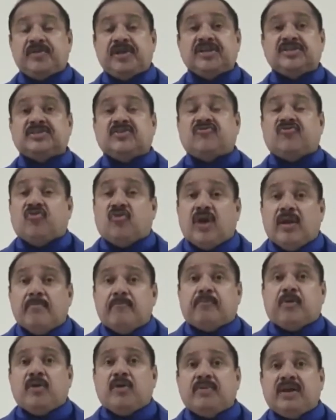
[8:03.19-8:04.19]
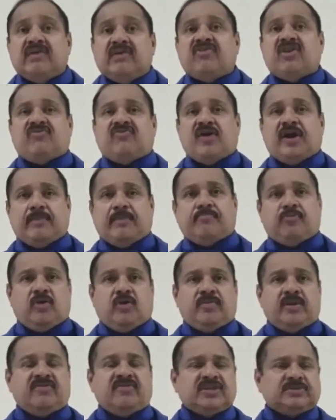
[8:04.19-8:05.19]
It is a full employment level of
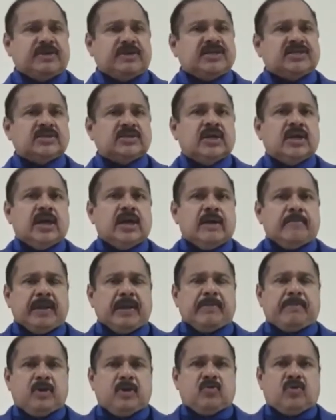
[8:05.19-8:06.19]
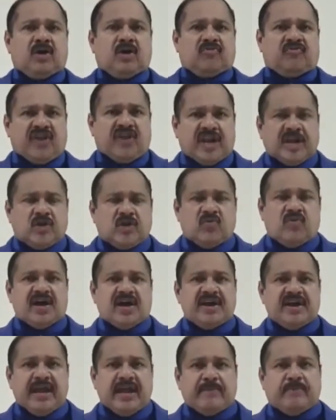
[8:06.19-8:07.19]
unemployment, which means people who are willing to work
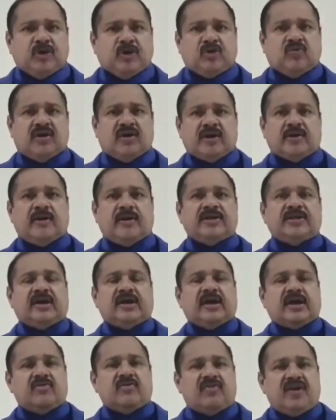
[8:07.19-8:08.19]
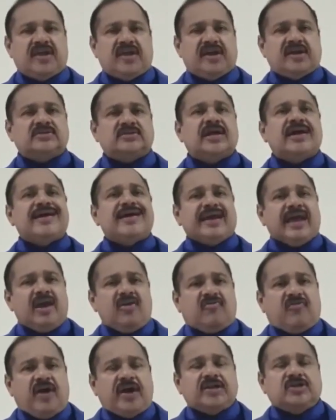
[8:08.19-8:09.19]
and able to work at the current wage rates
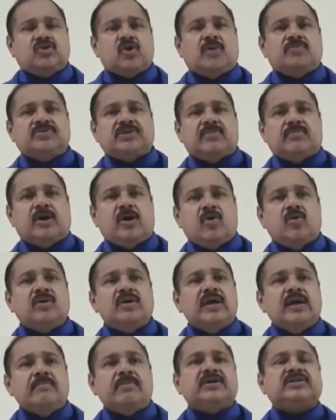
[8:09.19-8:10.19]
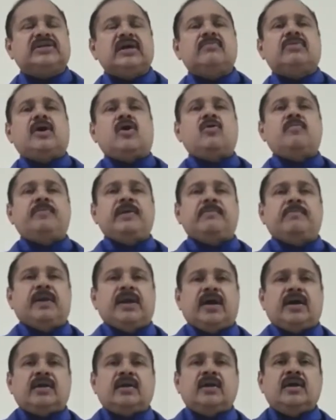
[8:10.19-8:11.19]
can find jobs somehow, but somehow
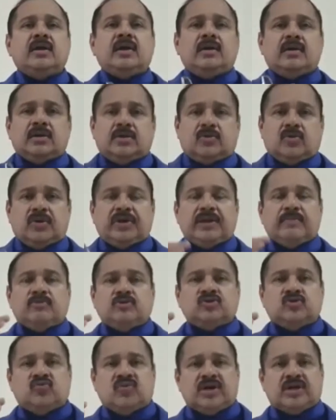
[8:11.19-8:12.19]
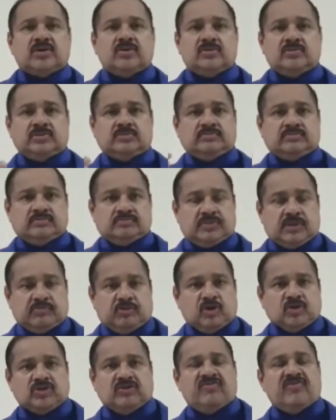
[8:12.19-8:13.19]
people are not able to work
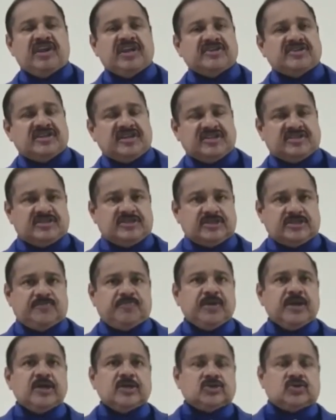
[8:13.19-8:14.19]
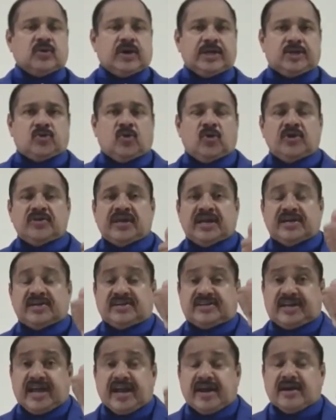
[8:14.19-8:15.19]
because of various reasons. So I told you there
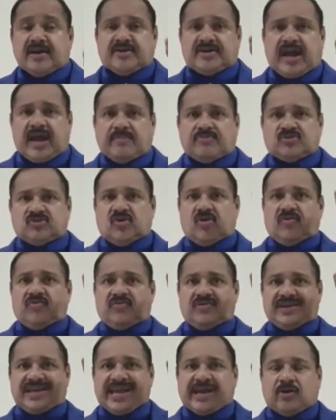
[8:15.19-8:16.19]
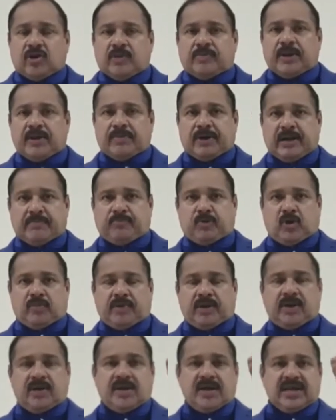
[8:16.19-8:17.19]
are 10 types of equilibrium
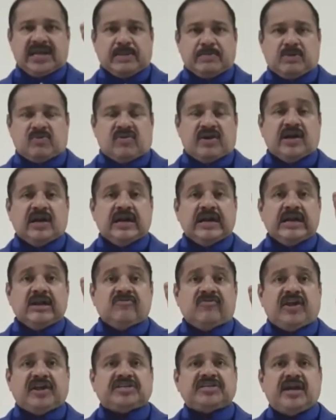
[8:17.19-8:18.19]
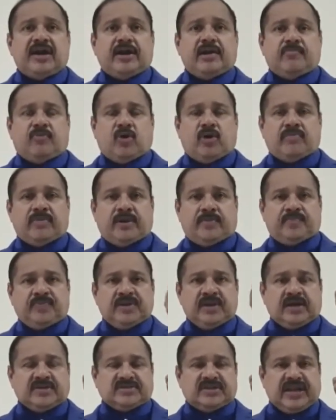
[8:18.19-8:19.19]
unemployment. Number 1, frictional unemployment.
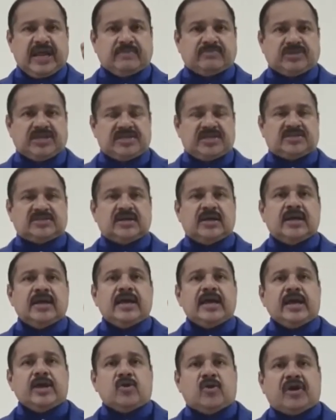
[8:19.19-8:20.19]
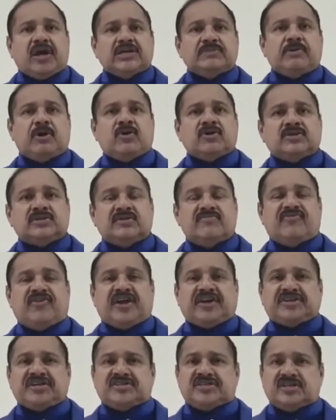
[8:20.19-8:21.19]
As the name suggests, it occurs because of some
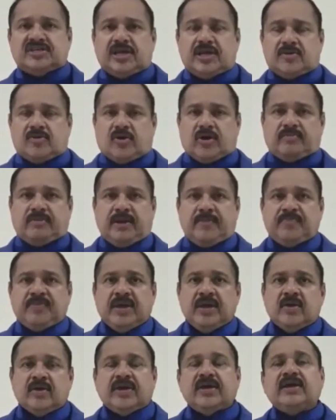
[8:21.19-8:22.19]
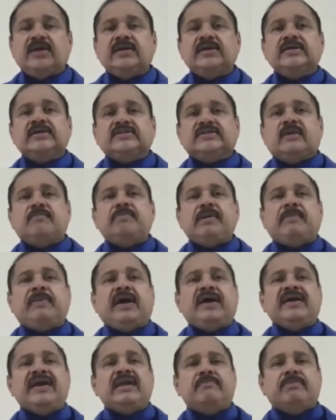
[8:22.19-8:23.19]
frictions in the economy. Okay, some people
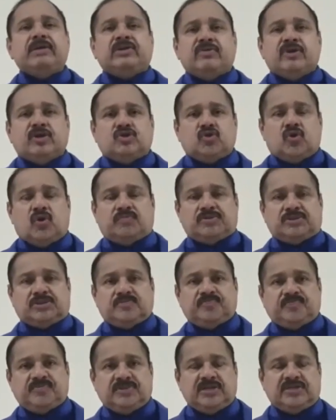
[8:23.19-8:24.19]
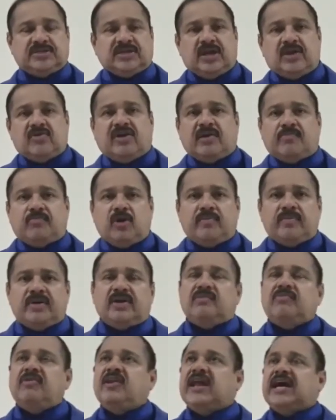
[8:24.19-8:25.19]
are in between jobs. This kind of
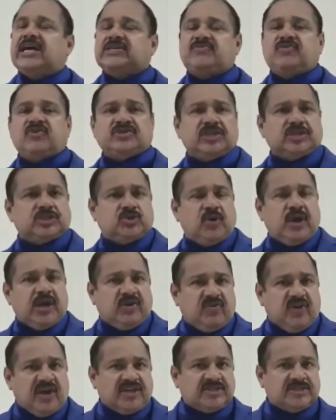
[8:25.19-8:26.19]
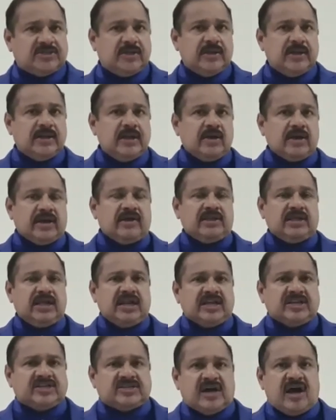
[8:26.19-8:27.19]
unemployment will last for 6 to 8 weeks. Okay, the
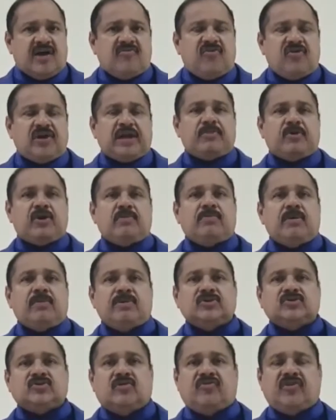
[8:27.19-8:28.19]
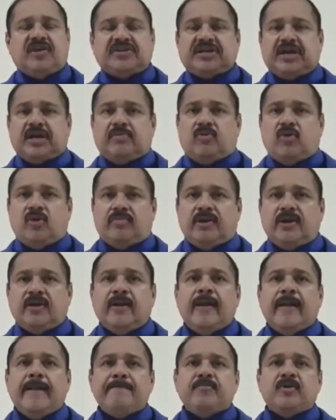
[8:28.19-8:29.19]
least harmful type of unemployment is called frictional
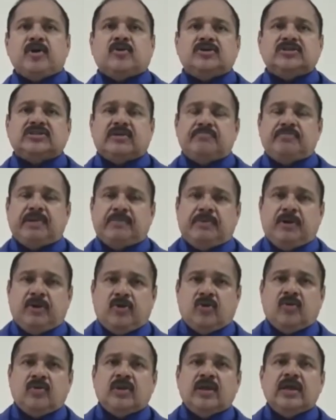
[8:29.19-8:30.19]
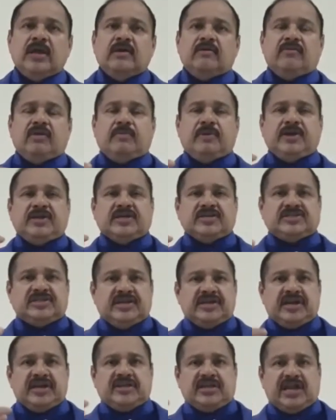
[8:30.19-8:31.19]
unemployment, because some people will be just
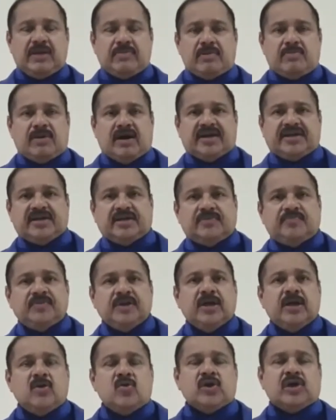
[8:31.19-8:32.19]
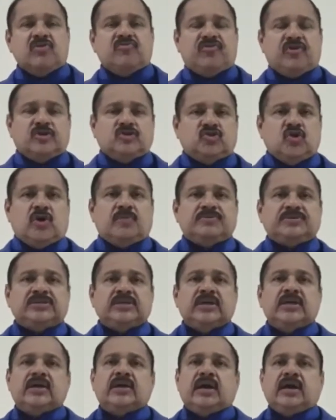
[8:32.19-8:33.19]
entering the labor market looking for
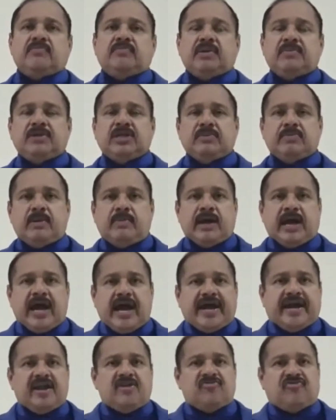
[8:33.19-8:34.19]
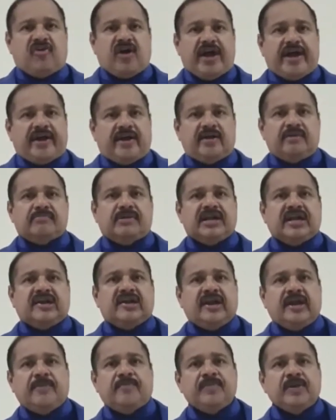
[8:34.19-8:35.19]
jobs, and maybe they may be hired and fired
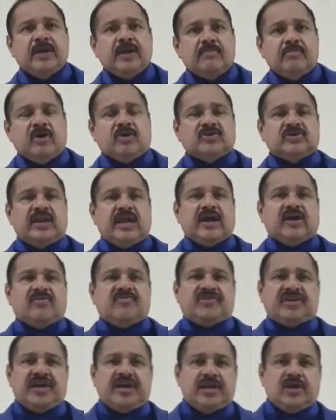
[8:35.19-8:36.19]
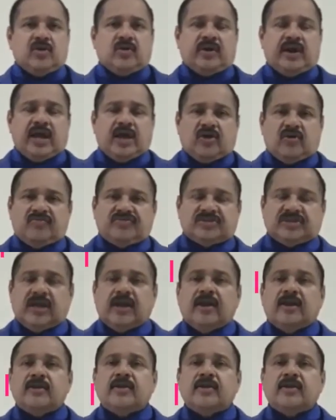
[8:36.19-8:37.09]
immediately because of lack of training or lack of skill.